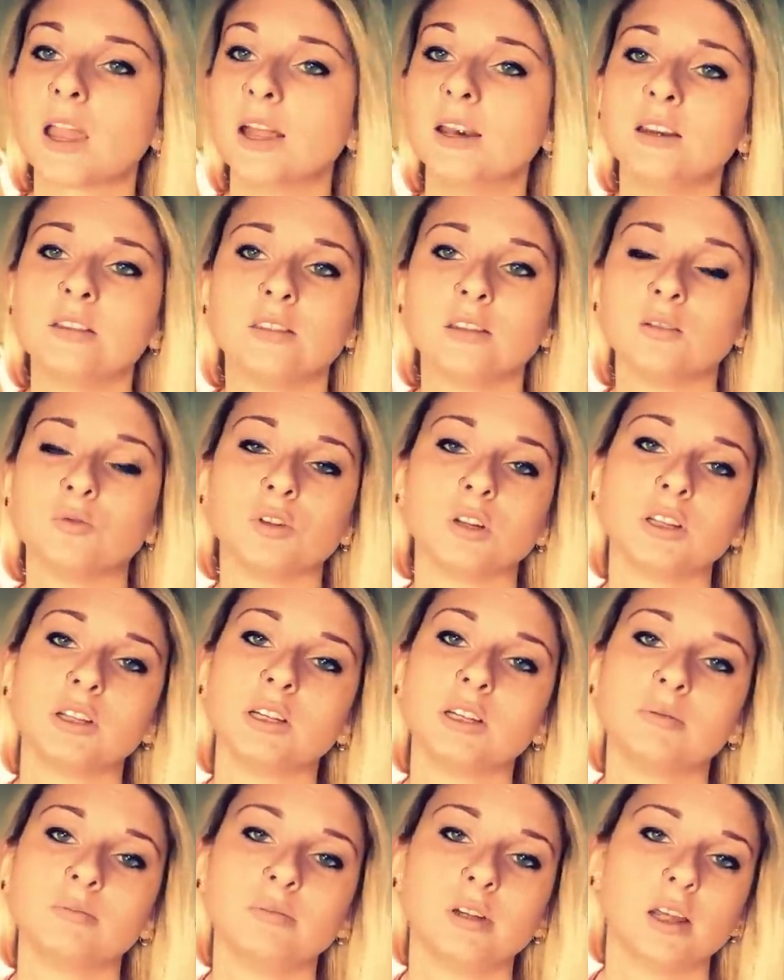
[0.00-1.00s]
anything
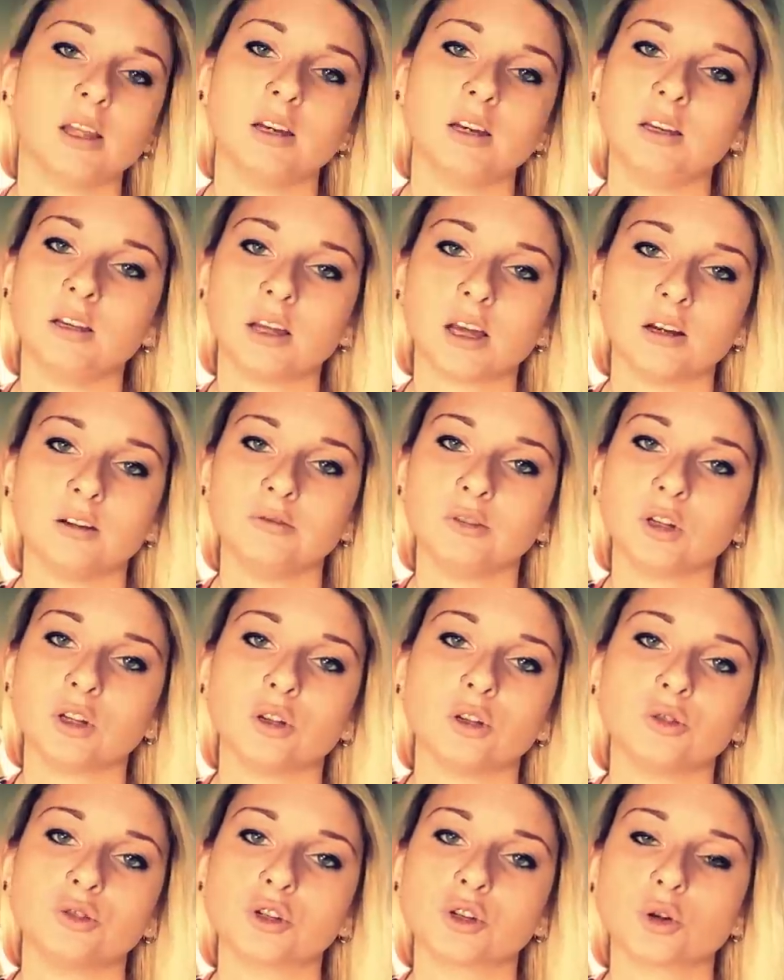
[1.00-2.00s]
really, any kind of
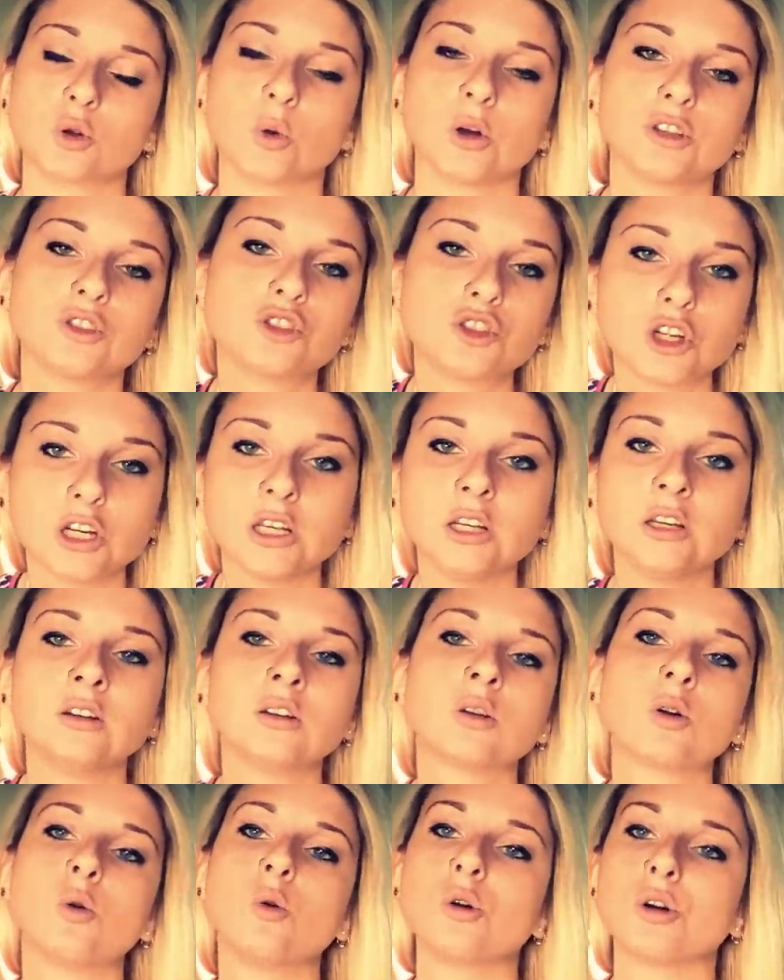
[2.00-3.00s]
enclosure
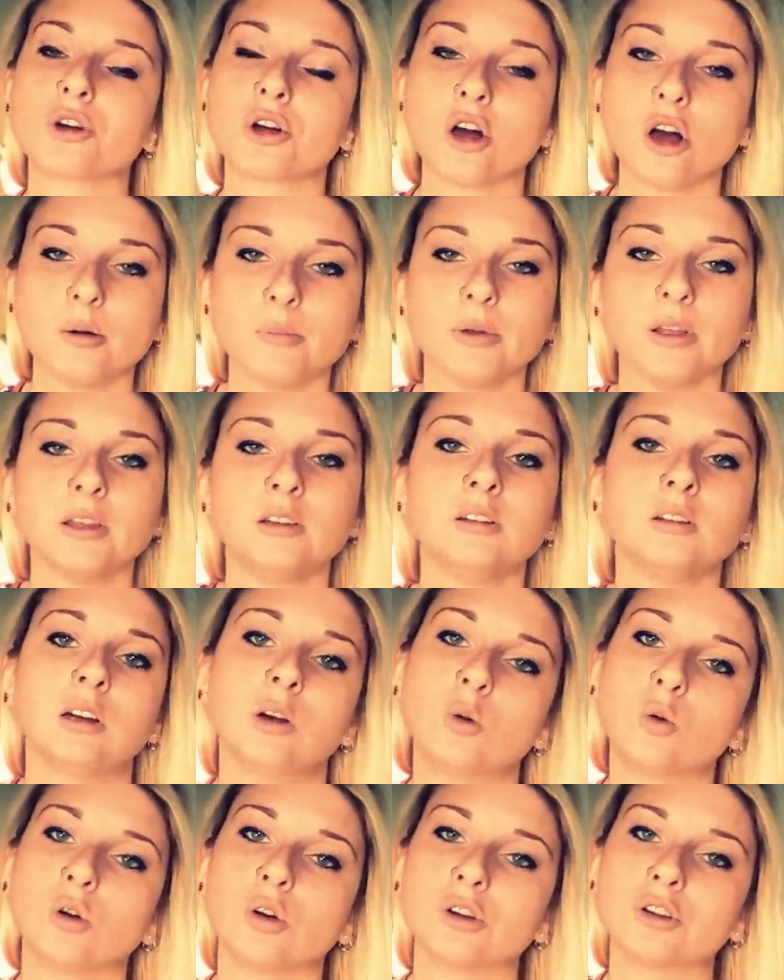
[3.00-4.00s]
question or comment
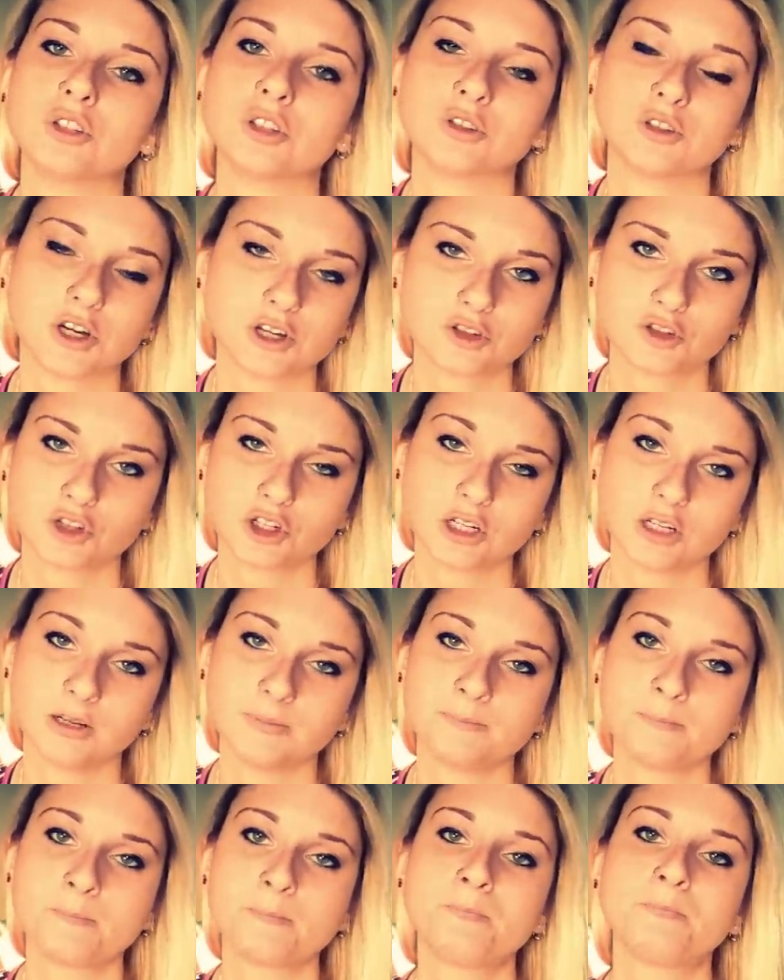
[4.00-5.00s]
or
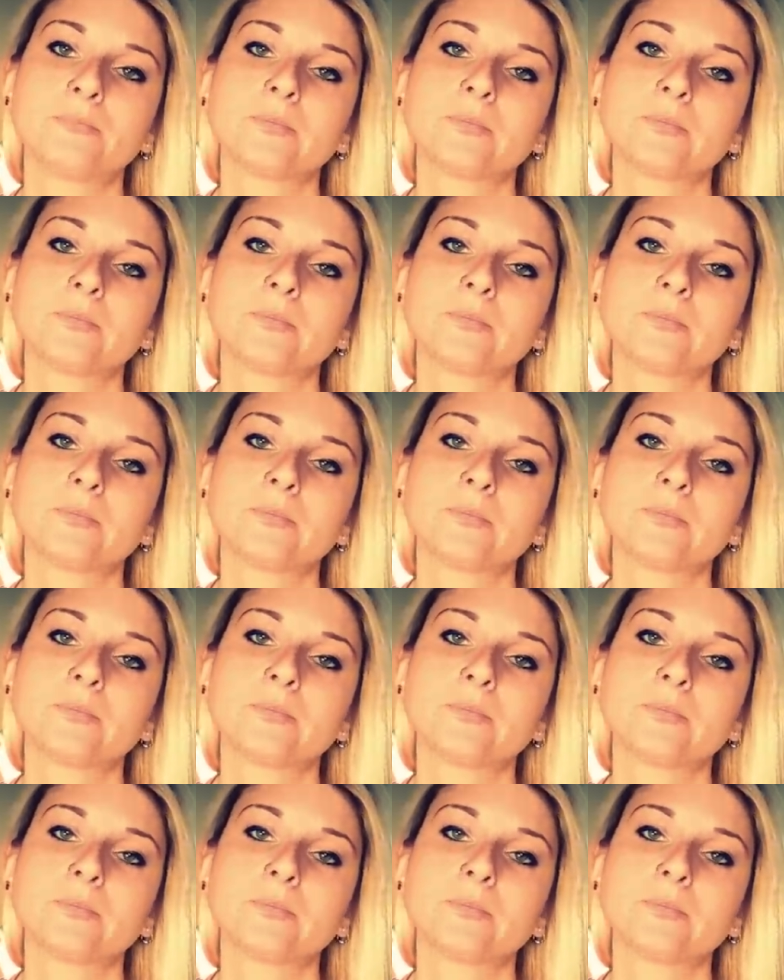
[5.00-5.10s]
suggestion.